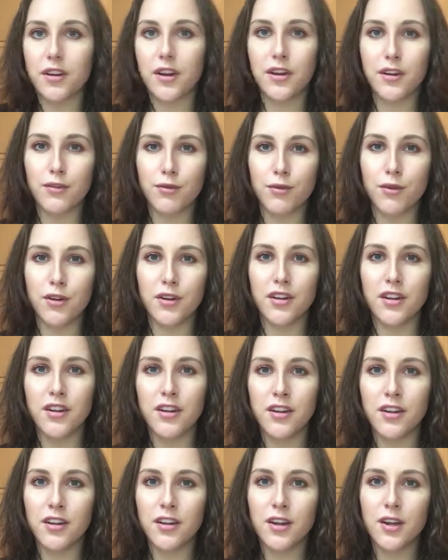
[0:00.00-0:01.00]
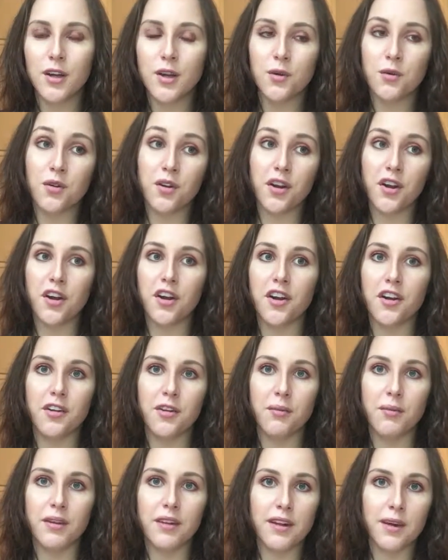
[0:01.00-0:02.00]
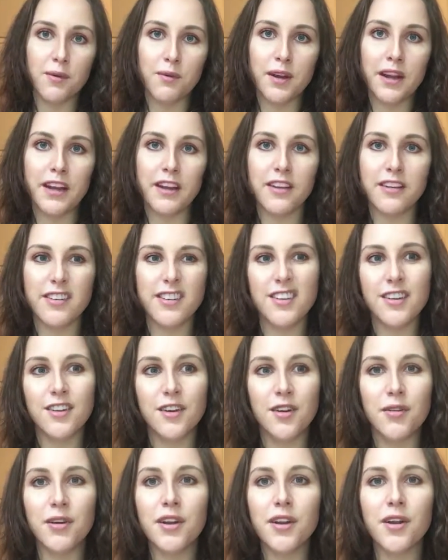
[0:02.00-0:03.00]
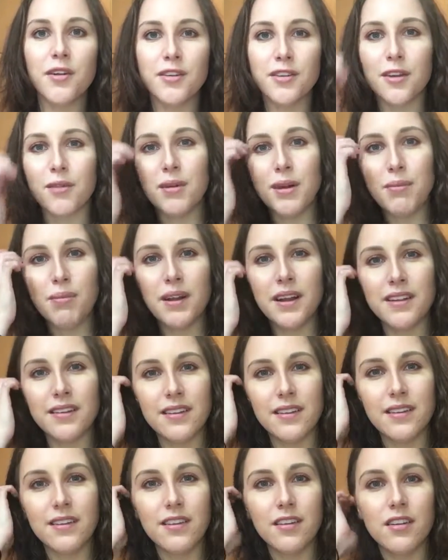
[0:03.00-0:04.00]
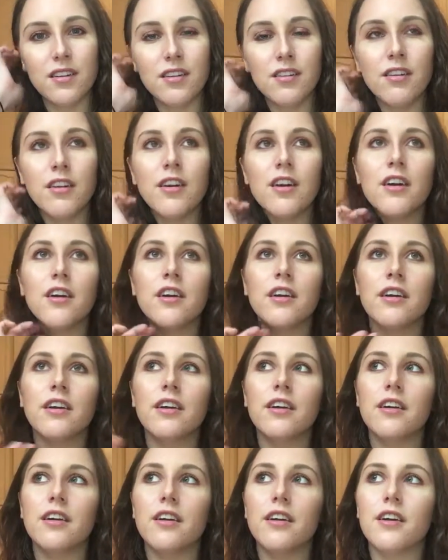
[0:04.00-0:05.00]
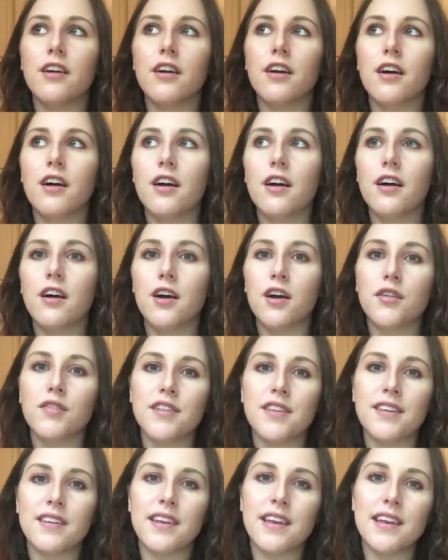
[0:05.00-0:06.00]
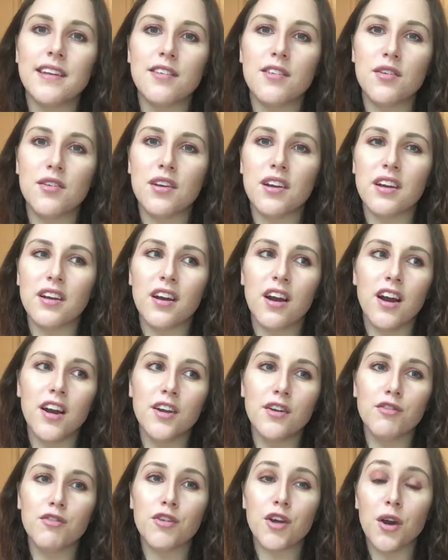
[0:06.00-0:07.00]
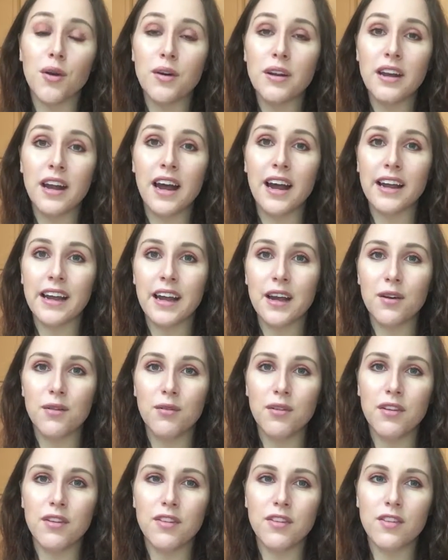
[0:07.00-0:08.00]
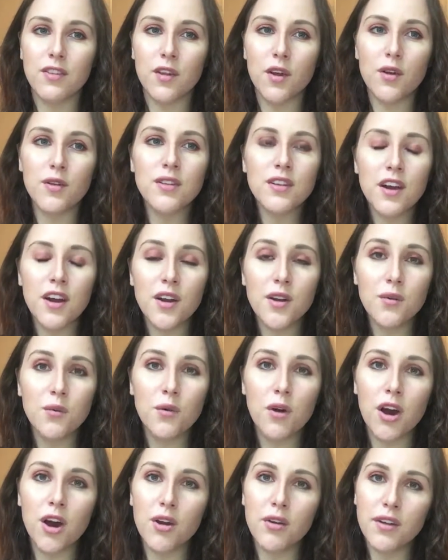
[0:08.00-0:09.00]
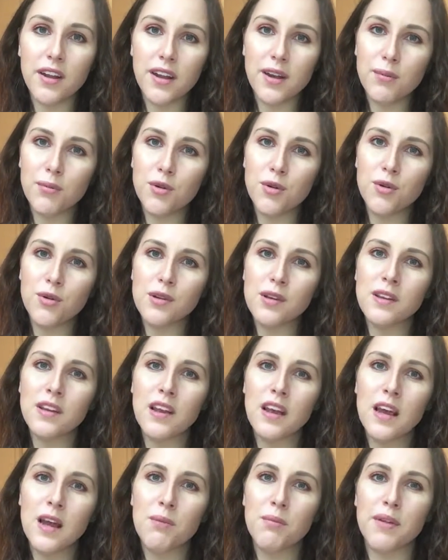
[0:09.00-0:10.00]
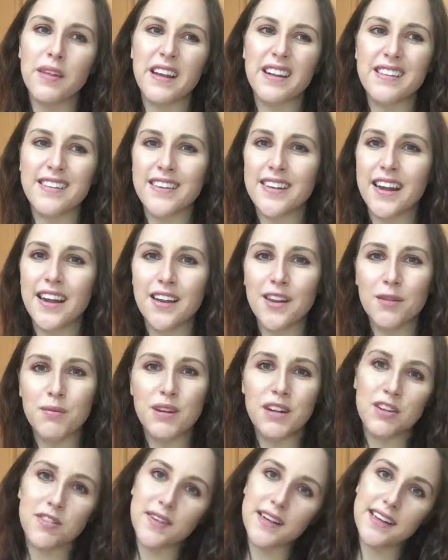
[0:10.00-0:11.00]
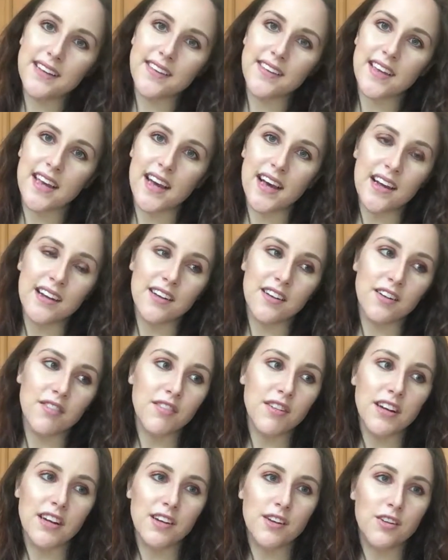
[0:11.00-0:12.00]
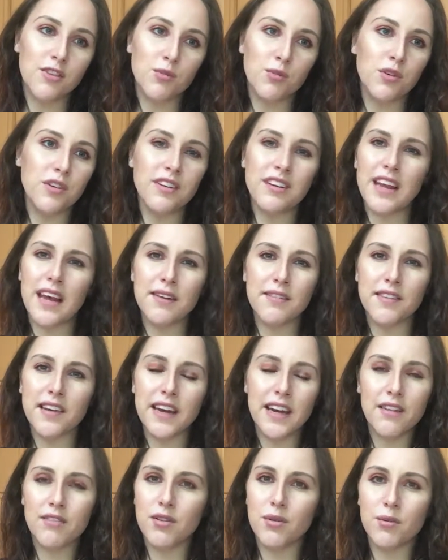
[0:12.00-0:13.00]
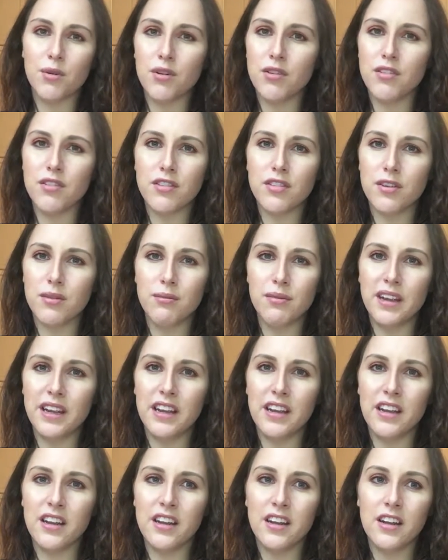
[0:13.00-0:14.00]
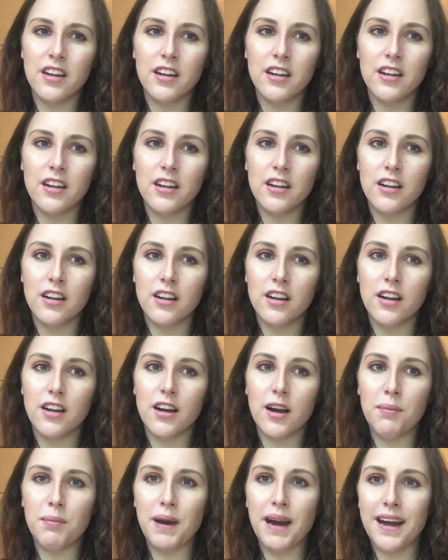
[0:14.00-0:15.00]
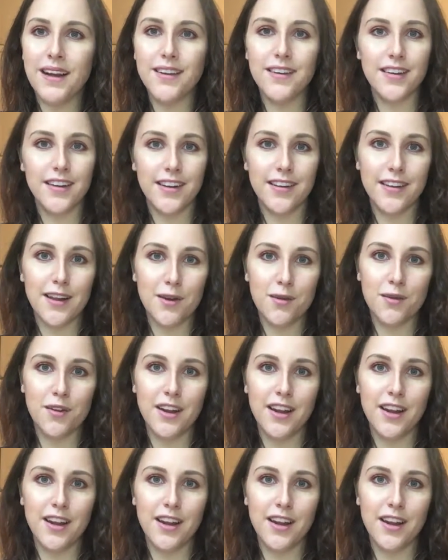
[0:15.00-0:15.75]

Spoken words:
kind of want to hurt them in that way, because you know, I know so many places, you know, overseas you can kind of go and hang out with those kind of wild animals, but they sedate them and it's really sad, and I really would never ever want to meet a panda in that